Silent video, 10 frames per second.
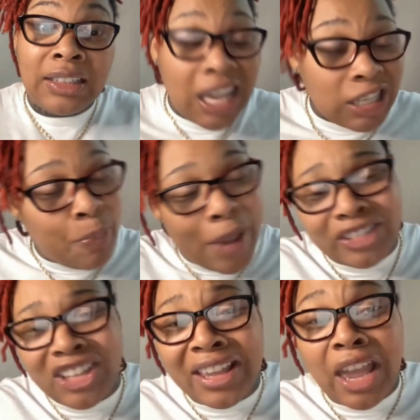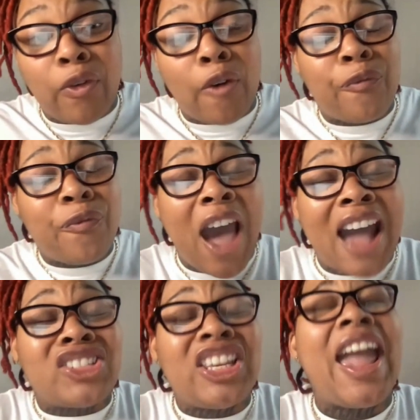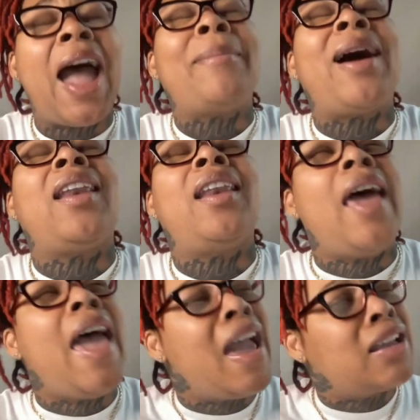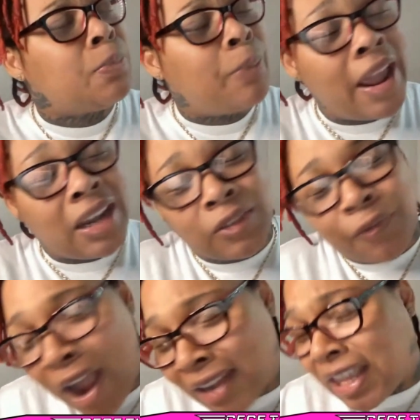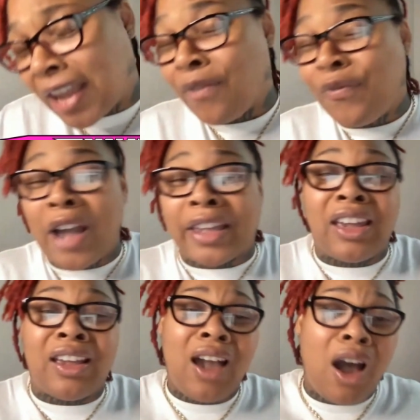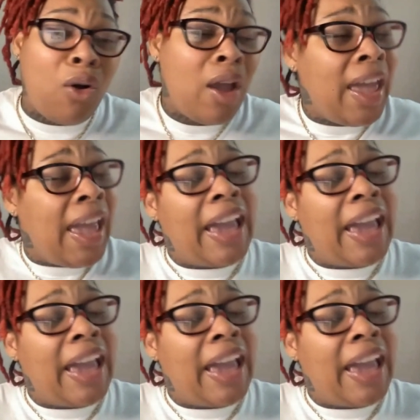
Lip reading: This bitch didn't give a fuck. She had my legs spread as far as they can fucking go.